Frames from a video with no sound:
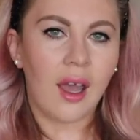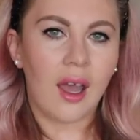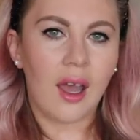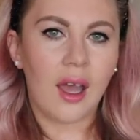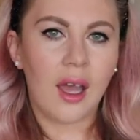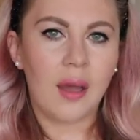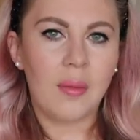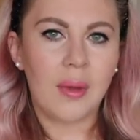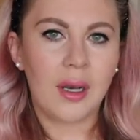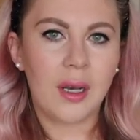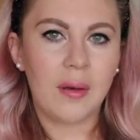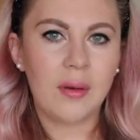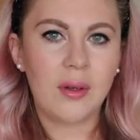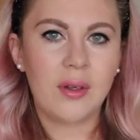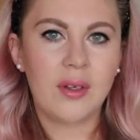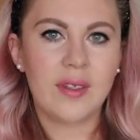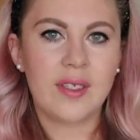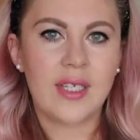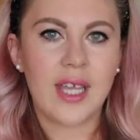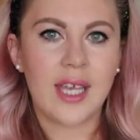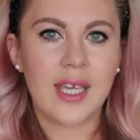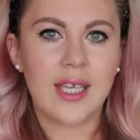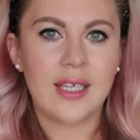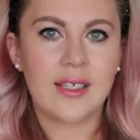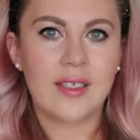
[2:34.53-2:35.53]
Um, and I'm
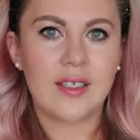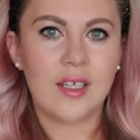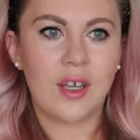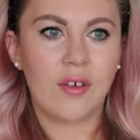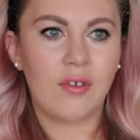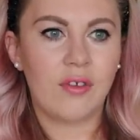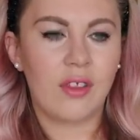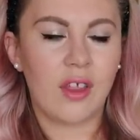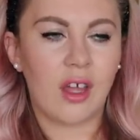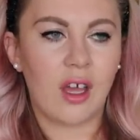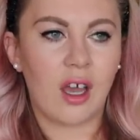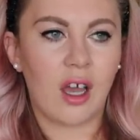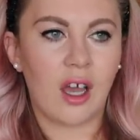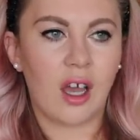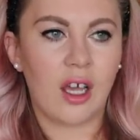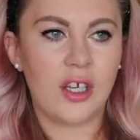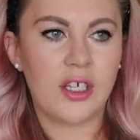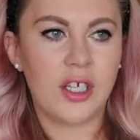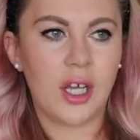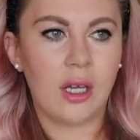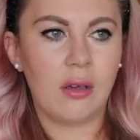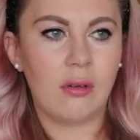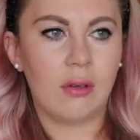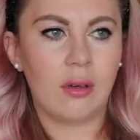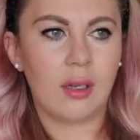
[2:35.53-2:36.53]
not saying it's stuff that I
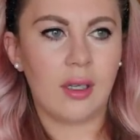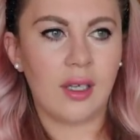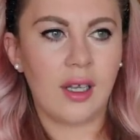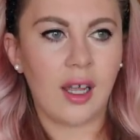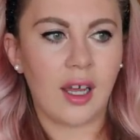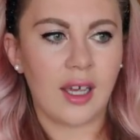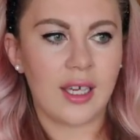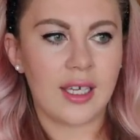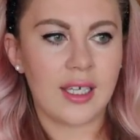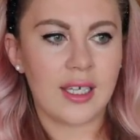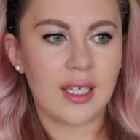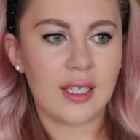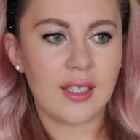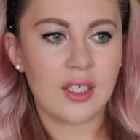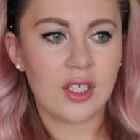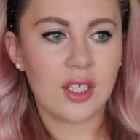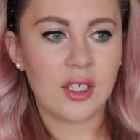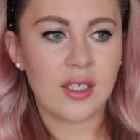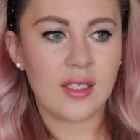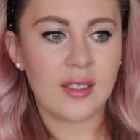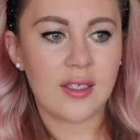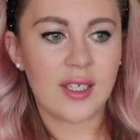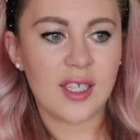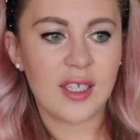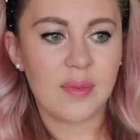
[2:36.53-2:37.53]
don't like, it's
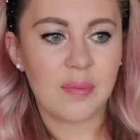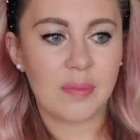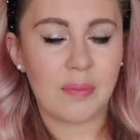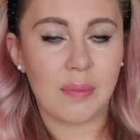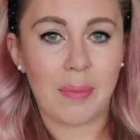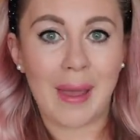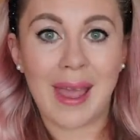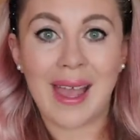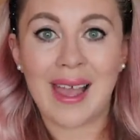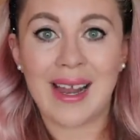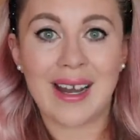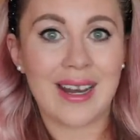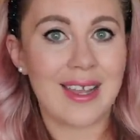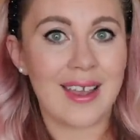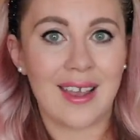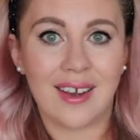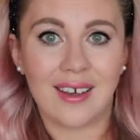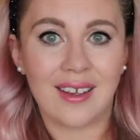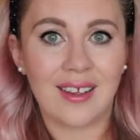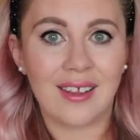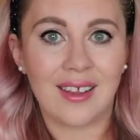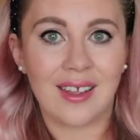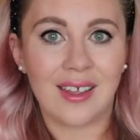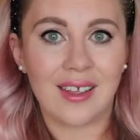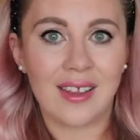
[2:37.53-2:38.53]
just there's barely
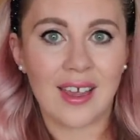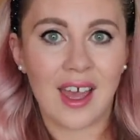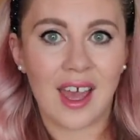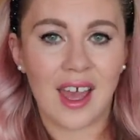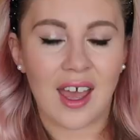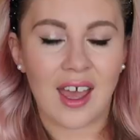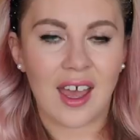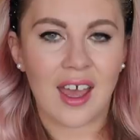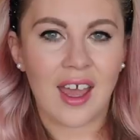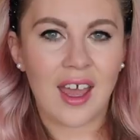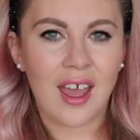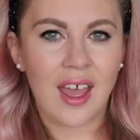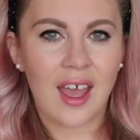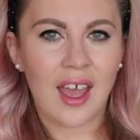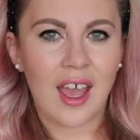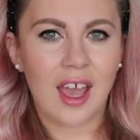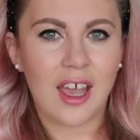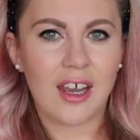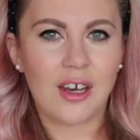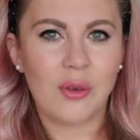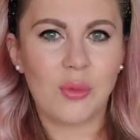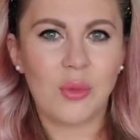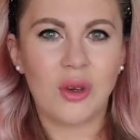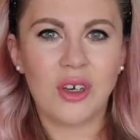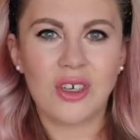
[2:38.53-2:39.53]
anything there.
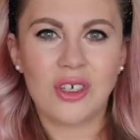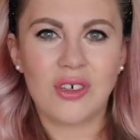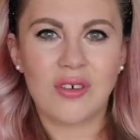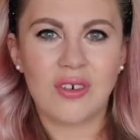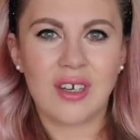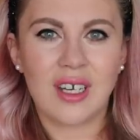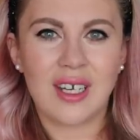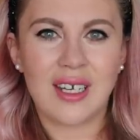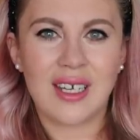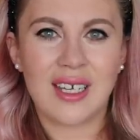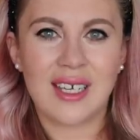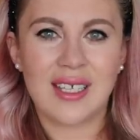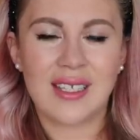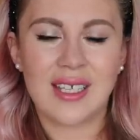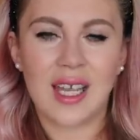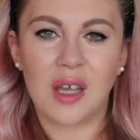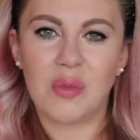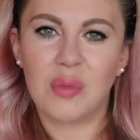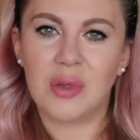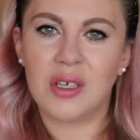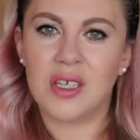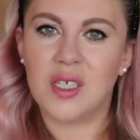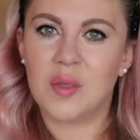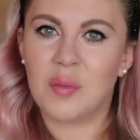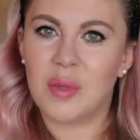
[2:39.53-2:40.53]
And I'm wondering, is
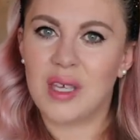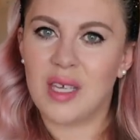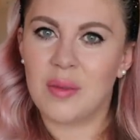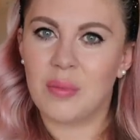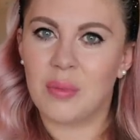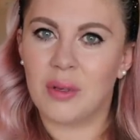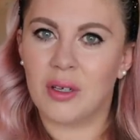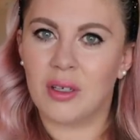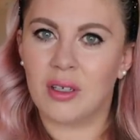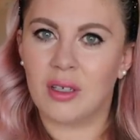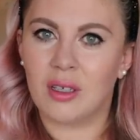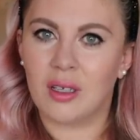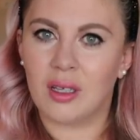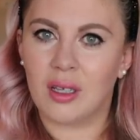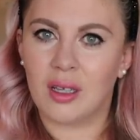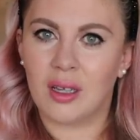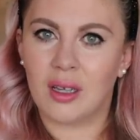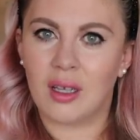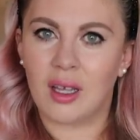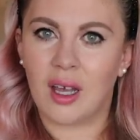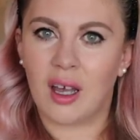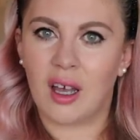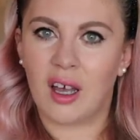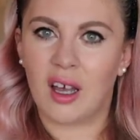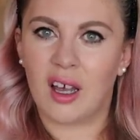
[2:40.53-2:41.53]
that because
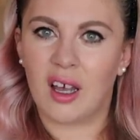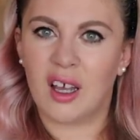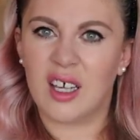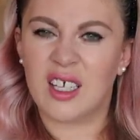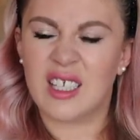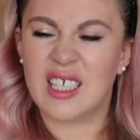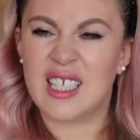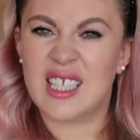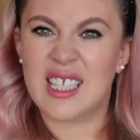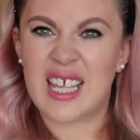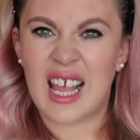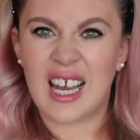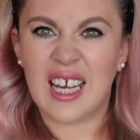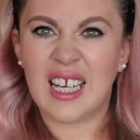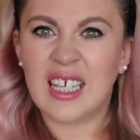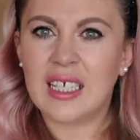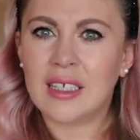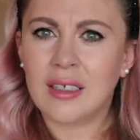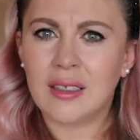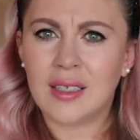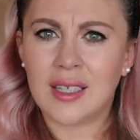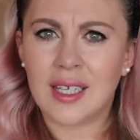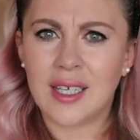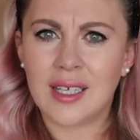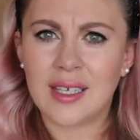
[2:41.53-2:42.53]
people are
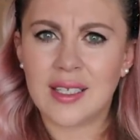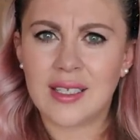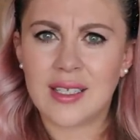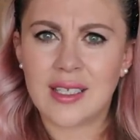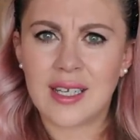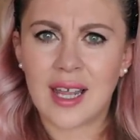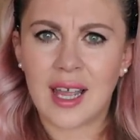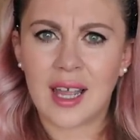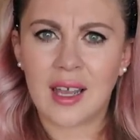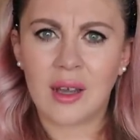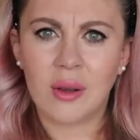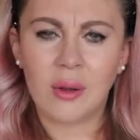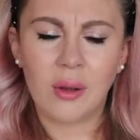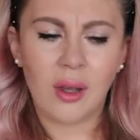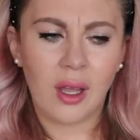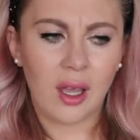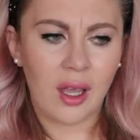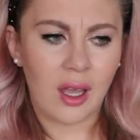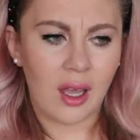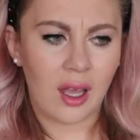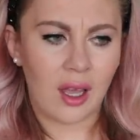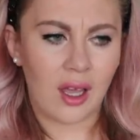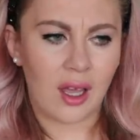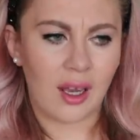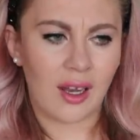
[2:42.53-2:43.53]
selling things now,
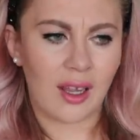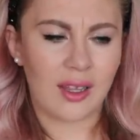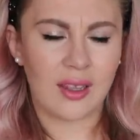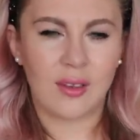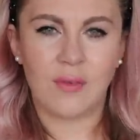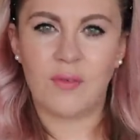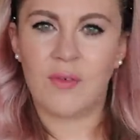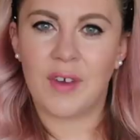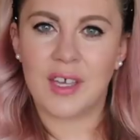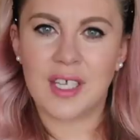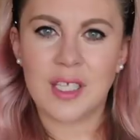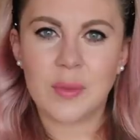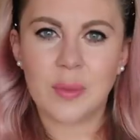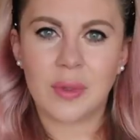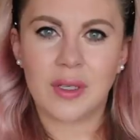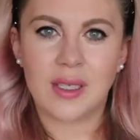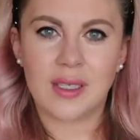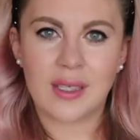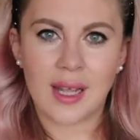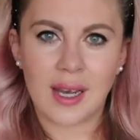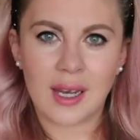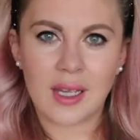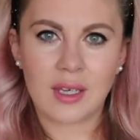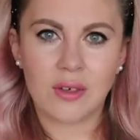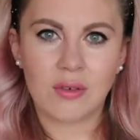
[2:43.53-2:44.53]
uh, like the
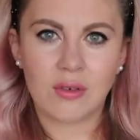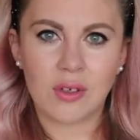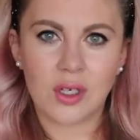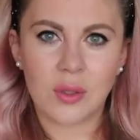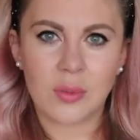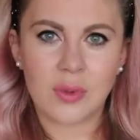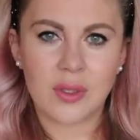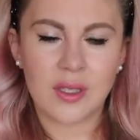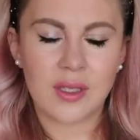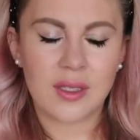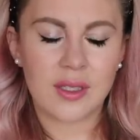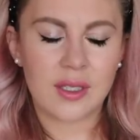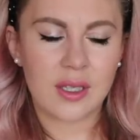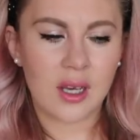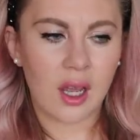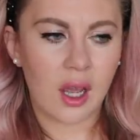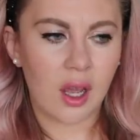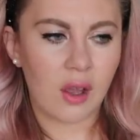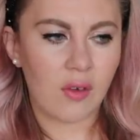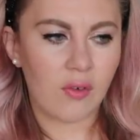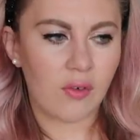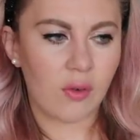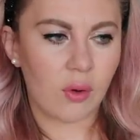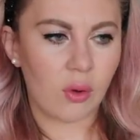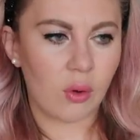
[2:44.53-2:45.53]
Facebook selling groups and
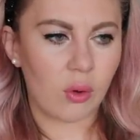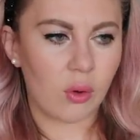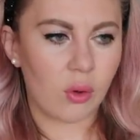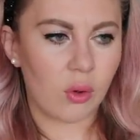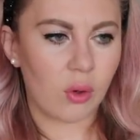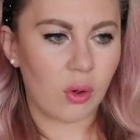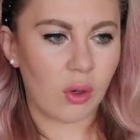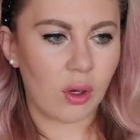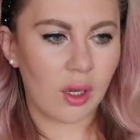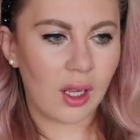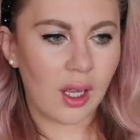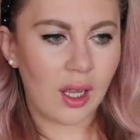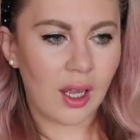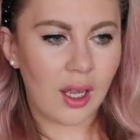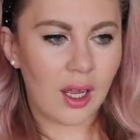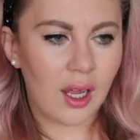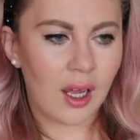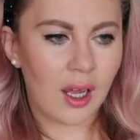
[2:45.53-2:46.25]
stuff, or